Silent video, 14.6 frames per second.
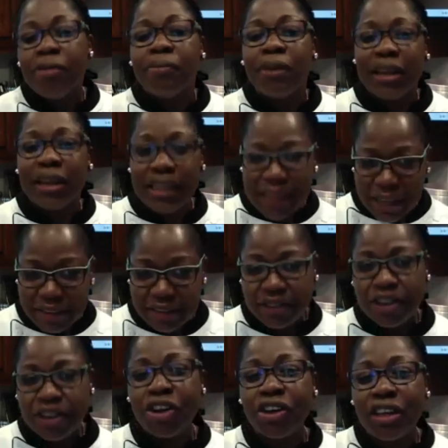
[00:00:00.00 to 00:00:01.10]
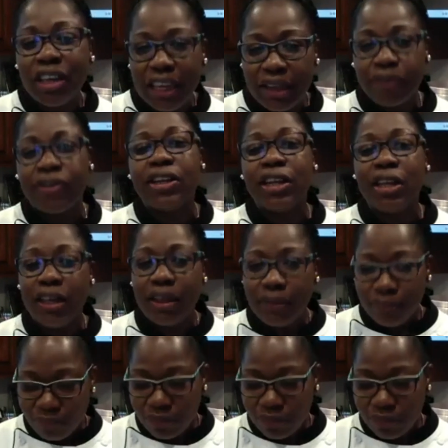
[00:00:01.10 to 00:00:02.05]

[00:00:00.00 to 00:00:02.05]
But yes, to cook evenly,